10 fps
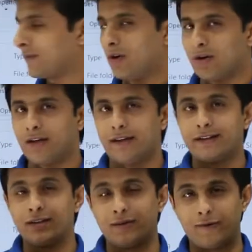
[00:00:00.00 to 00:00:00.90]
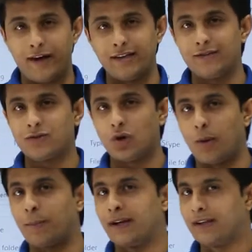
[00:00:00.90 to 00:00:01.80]
okay, the file is
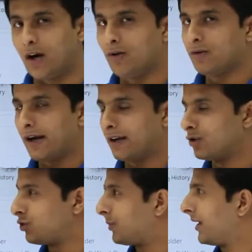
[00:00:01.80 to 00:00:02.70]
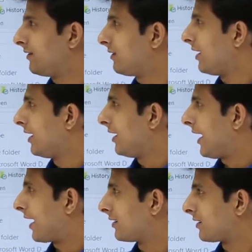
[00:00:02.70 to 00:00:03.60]
copied now at this place
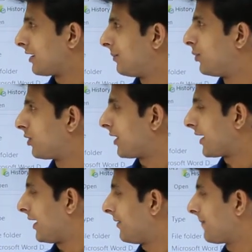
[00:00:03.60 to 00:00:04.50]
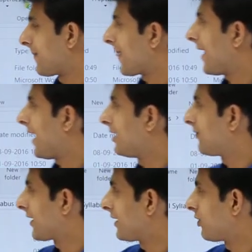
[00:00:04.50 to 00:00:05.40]
at the clipboard again and
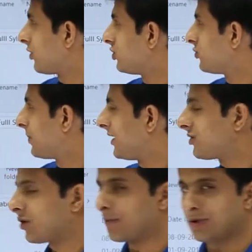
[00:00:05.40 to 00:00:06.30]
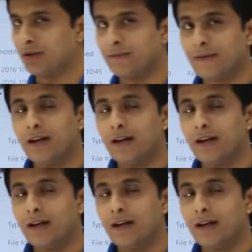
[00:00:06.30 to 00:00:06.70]
if I click on this paste option,